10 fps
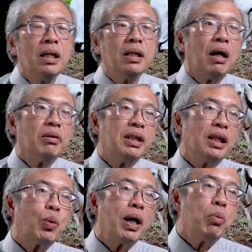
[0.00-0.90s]
Now,
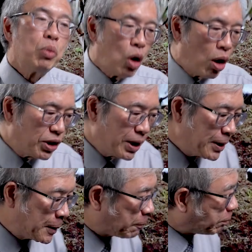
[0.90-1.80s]
that's why God
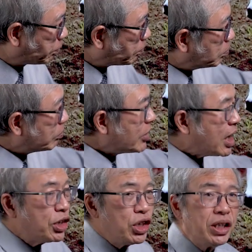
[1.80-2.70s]
says,
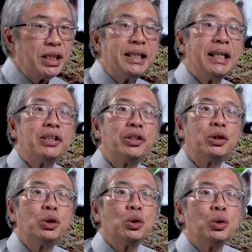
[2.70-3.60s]
Jesus says
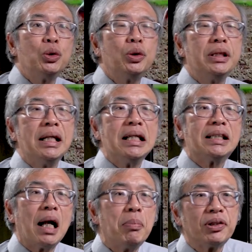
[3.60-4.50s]
to the
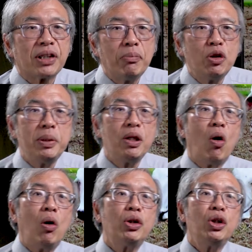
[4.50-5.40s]
disciples, Come to be
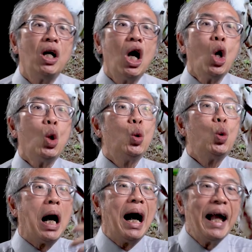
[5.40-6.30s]
all ye
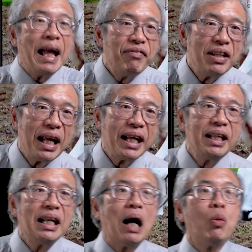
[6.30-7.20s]
who are heavy
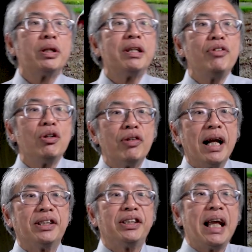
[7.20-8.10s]
laden, I will give you rest.